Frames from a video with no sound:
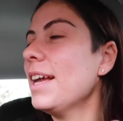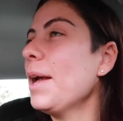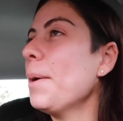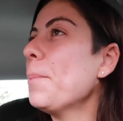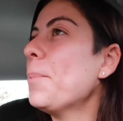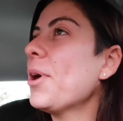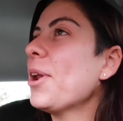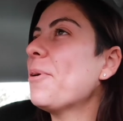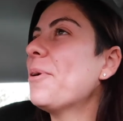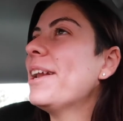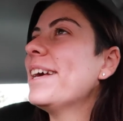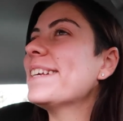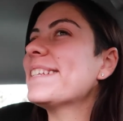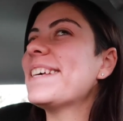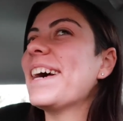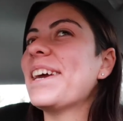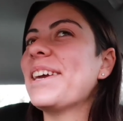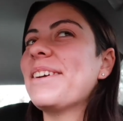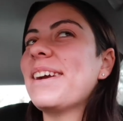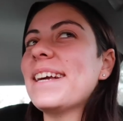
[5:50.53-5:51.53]
But I want to
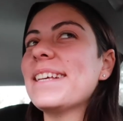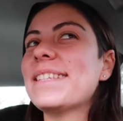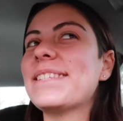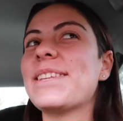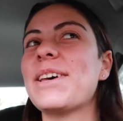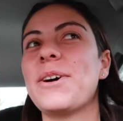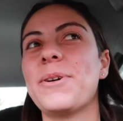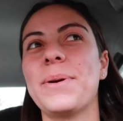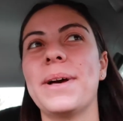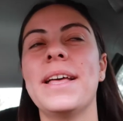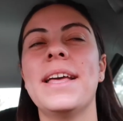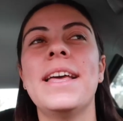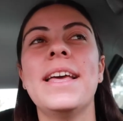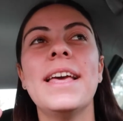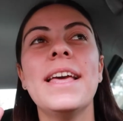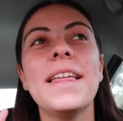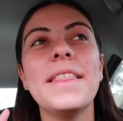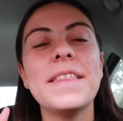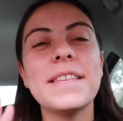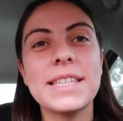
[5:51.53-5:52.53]
tell you guys, so
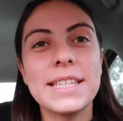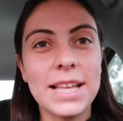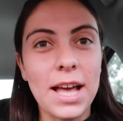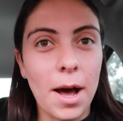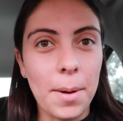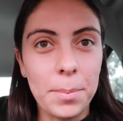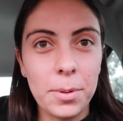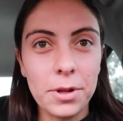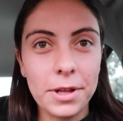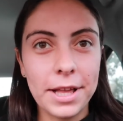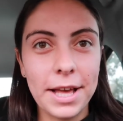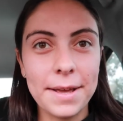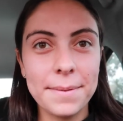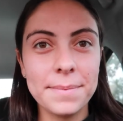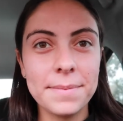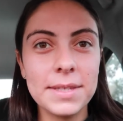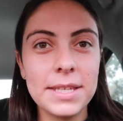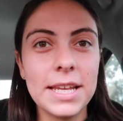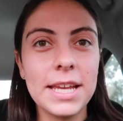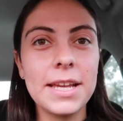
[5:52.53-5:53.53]
this couple
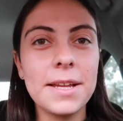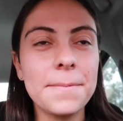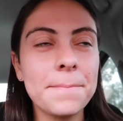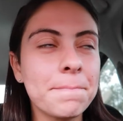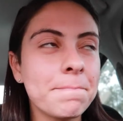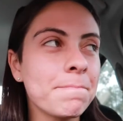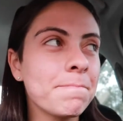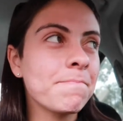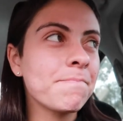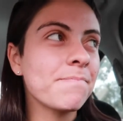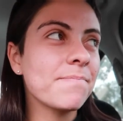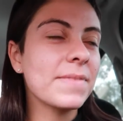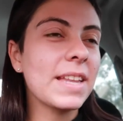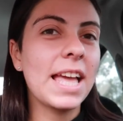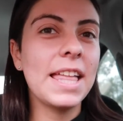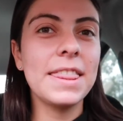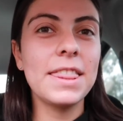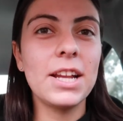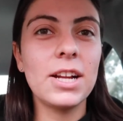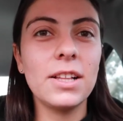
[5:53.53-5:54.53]
comes in
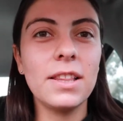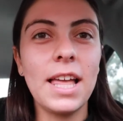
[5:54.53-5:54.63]
and they're